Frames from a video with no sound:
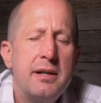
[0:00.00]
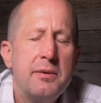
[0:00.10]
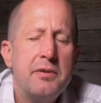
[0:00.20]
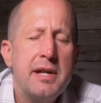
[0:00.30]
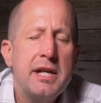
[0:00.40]

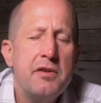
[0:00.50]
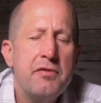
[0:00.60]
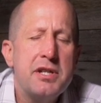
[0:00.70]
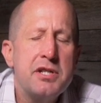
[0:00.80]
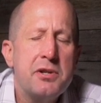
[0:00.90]
We thank you
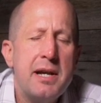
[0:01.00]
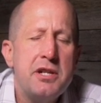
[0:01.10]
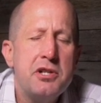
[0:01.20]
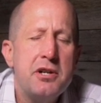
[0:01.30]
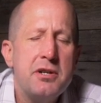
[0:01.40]
for this
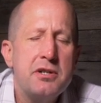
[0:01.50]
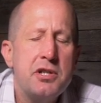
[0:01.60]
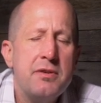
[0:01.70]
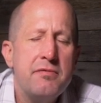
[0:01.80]
great church,